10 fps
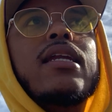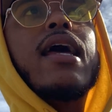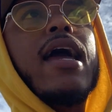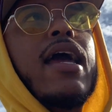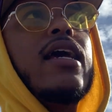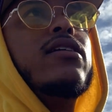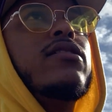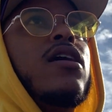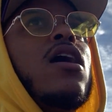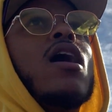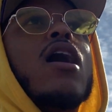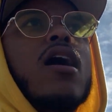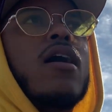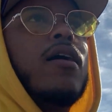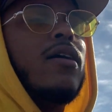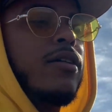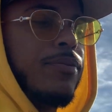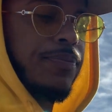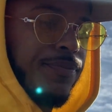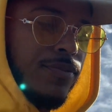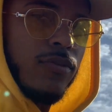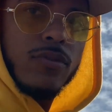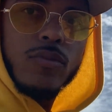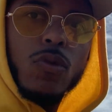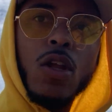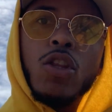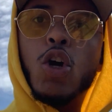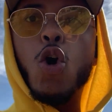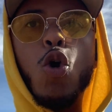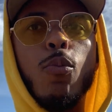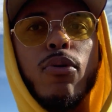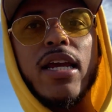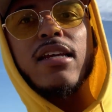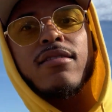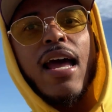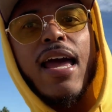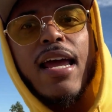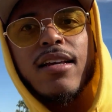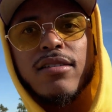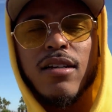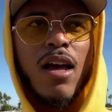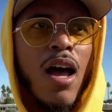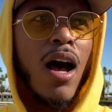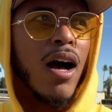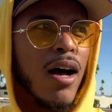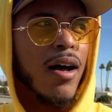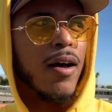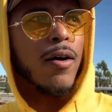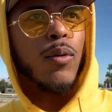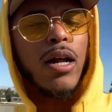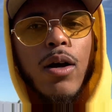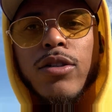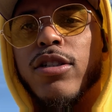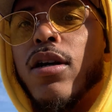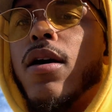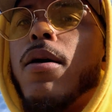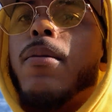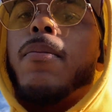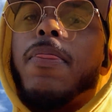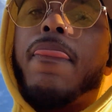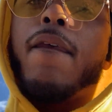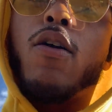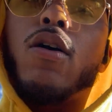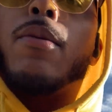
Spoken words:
days, the cool breeze days. What else? Hold on,